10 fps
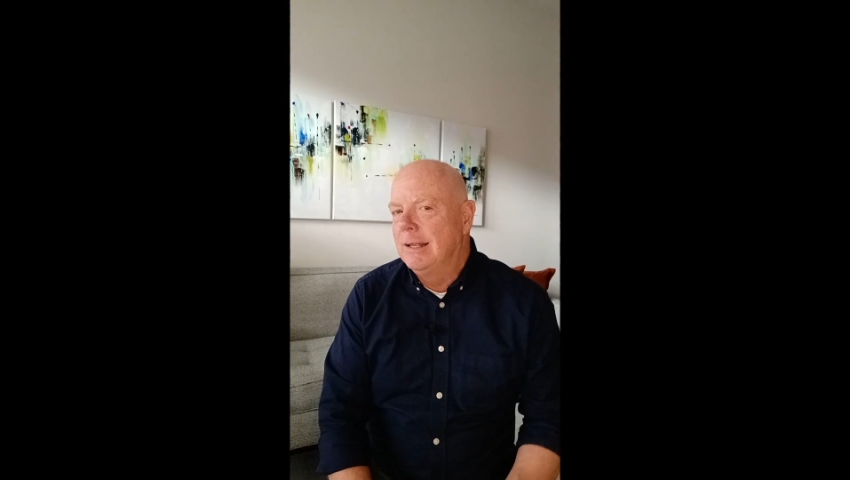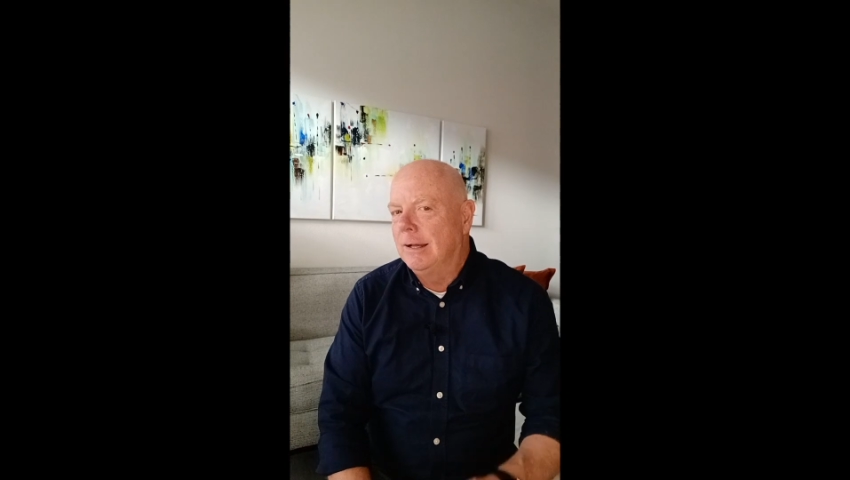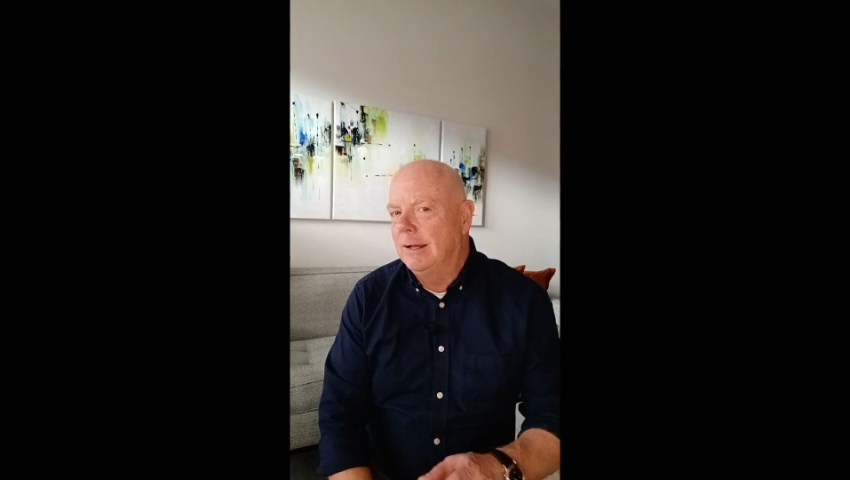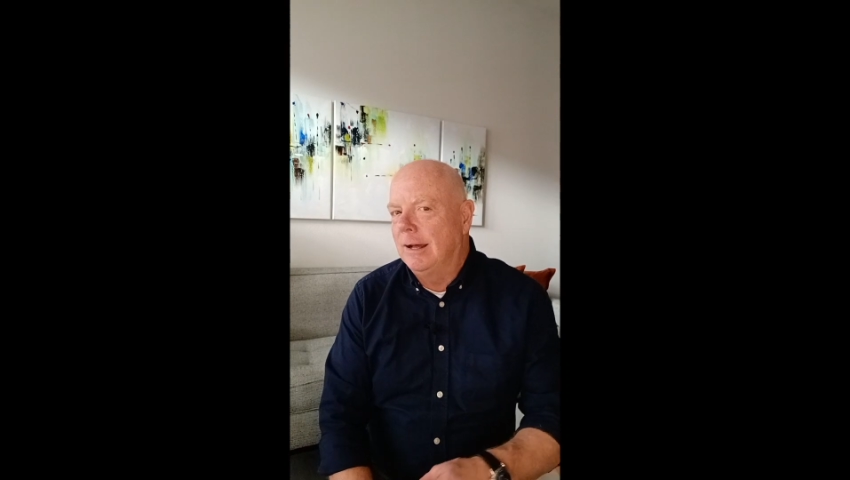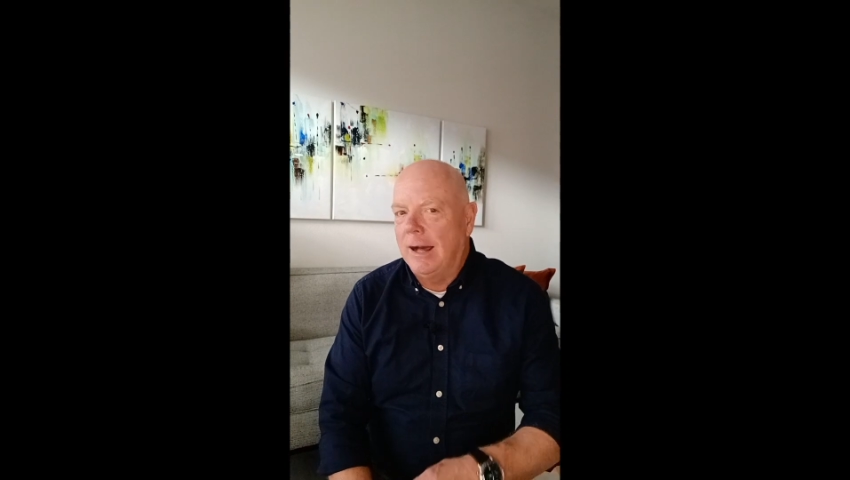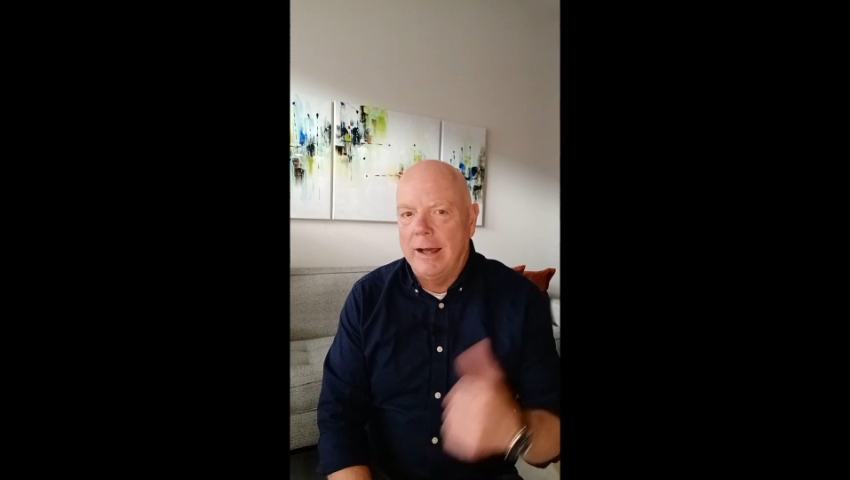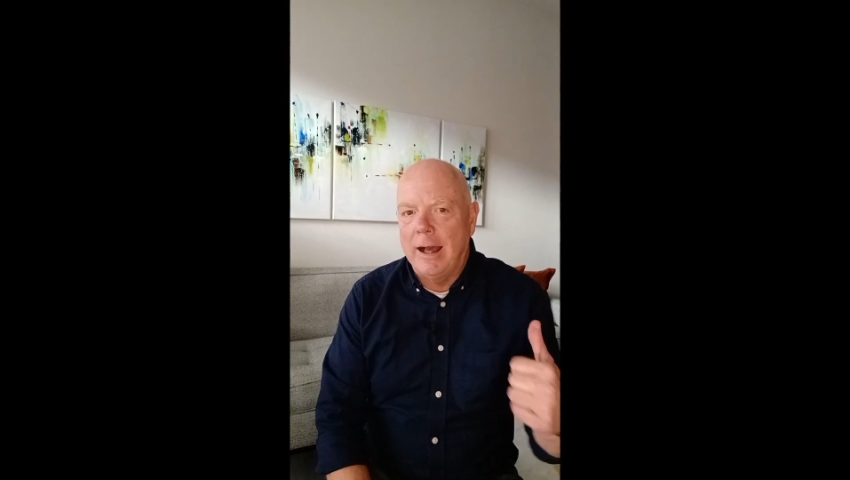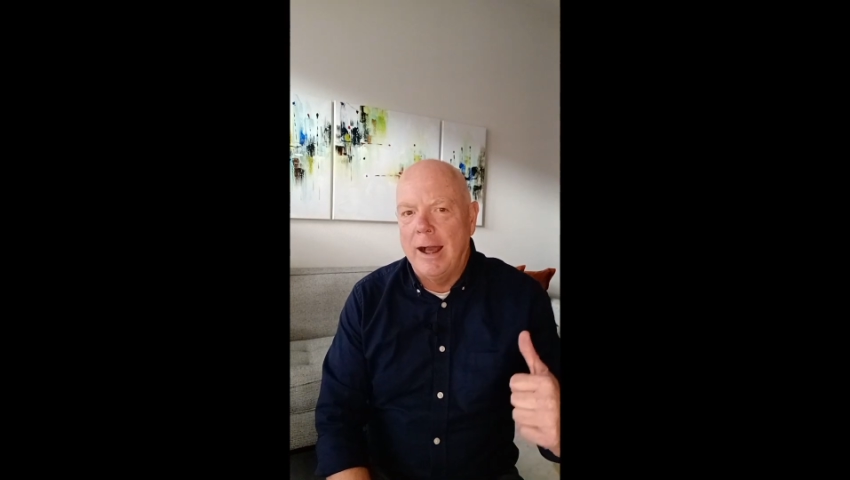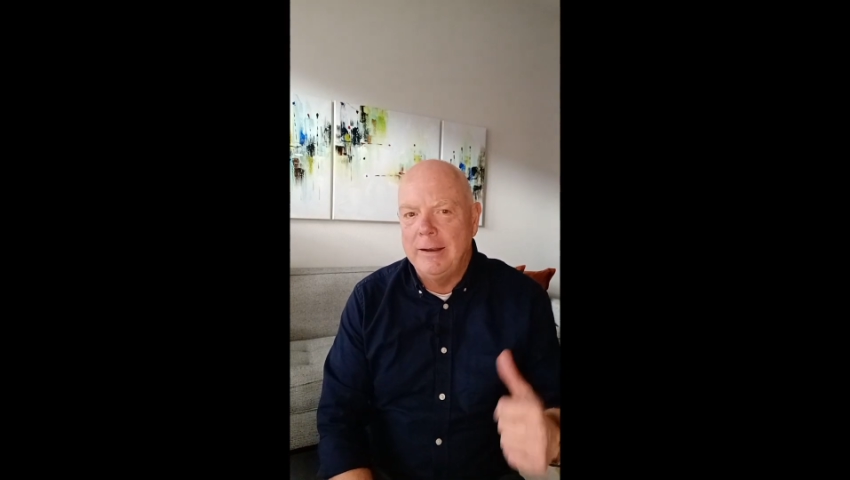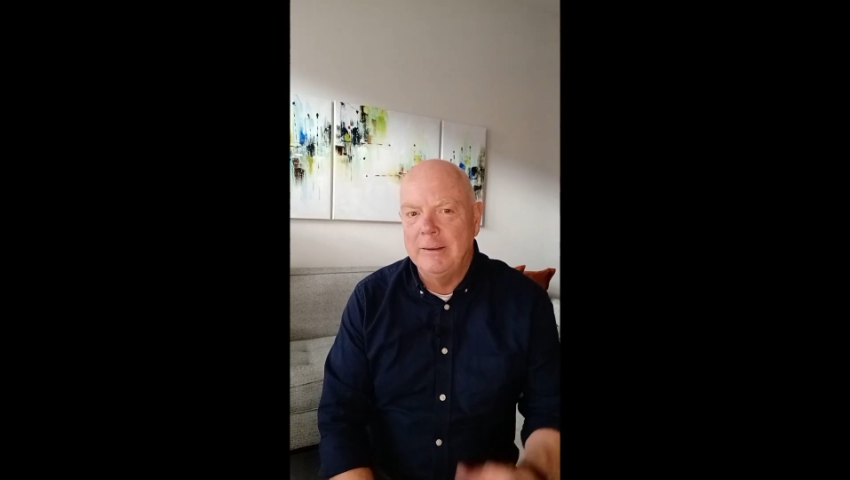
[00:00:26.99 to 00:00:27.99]
I
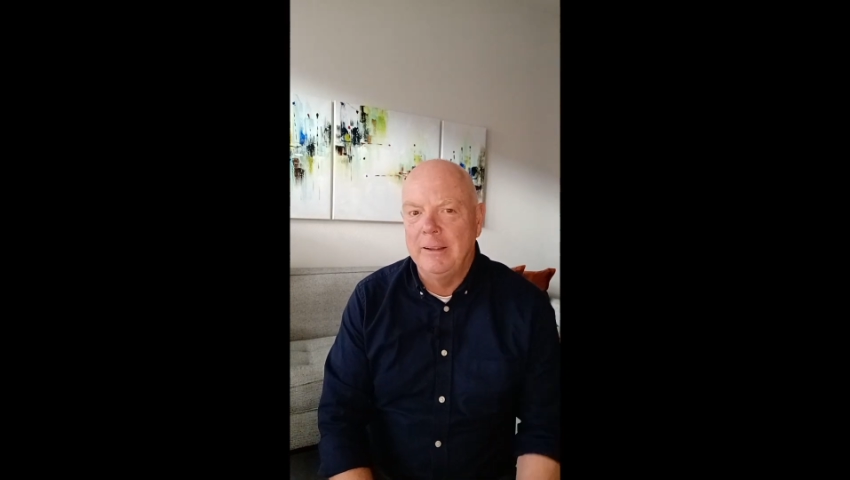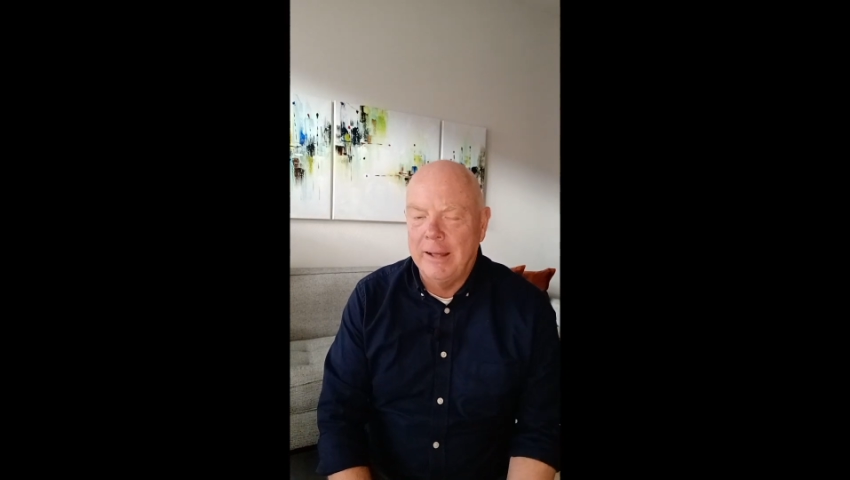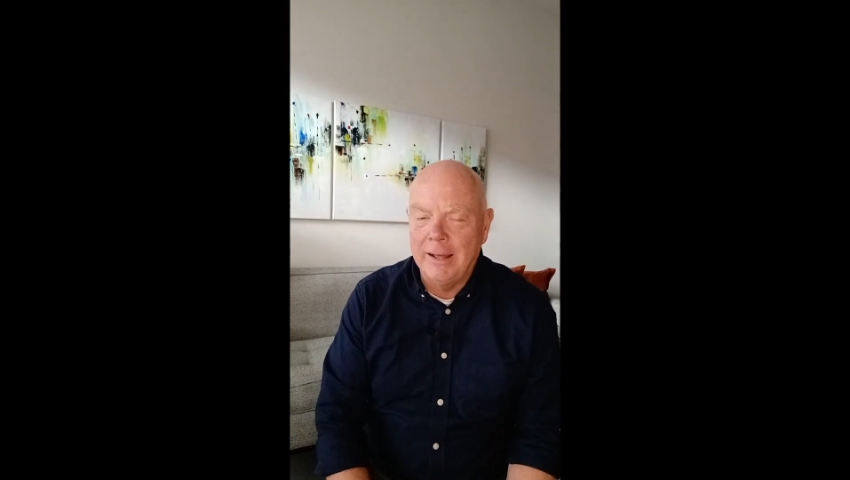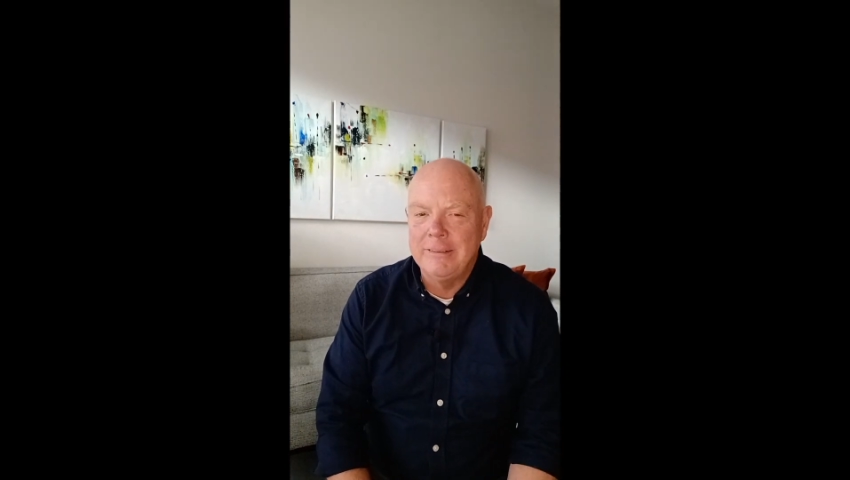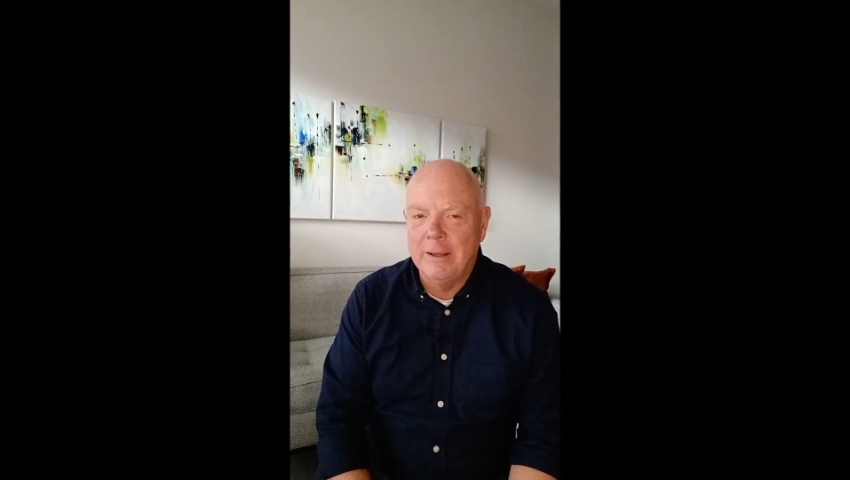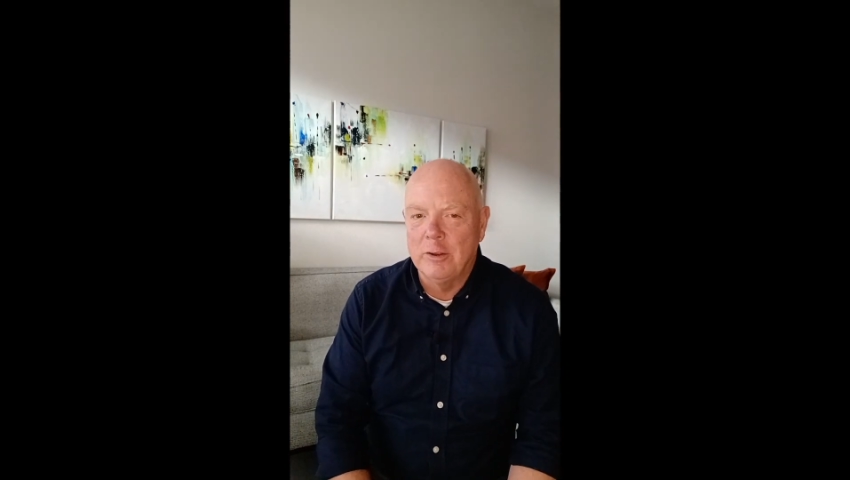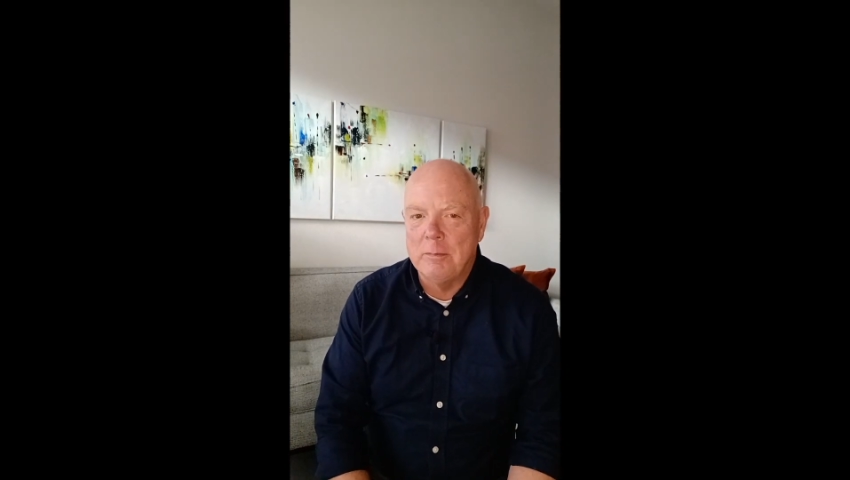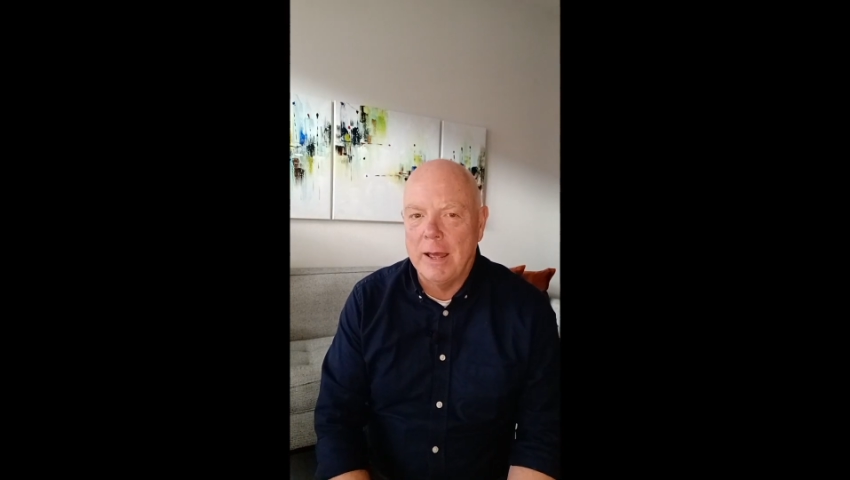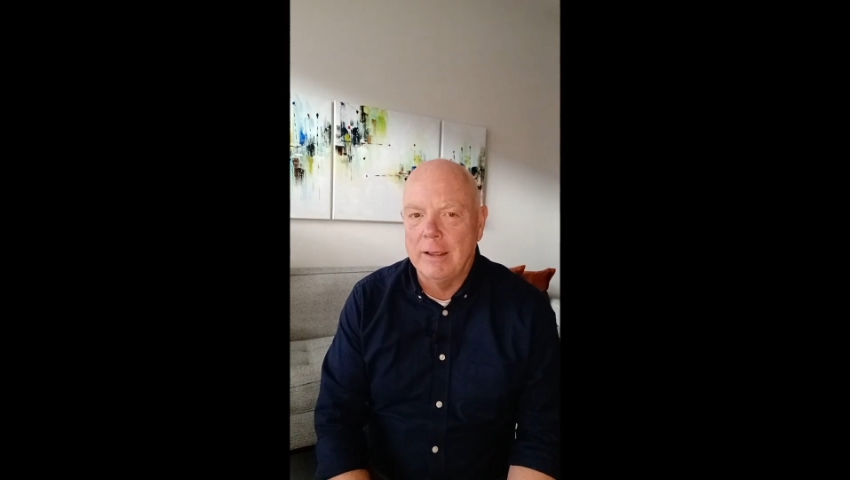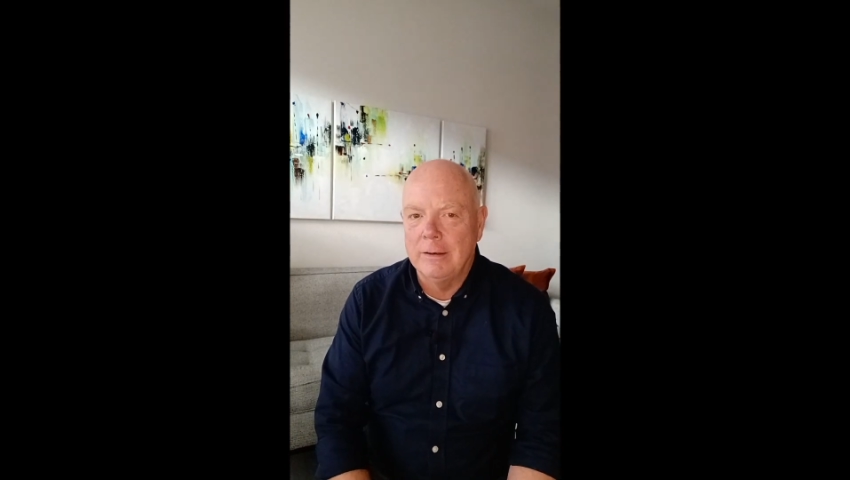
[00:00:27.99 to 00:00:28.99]
hightailed it back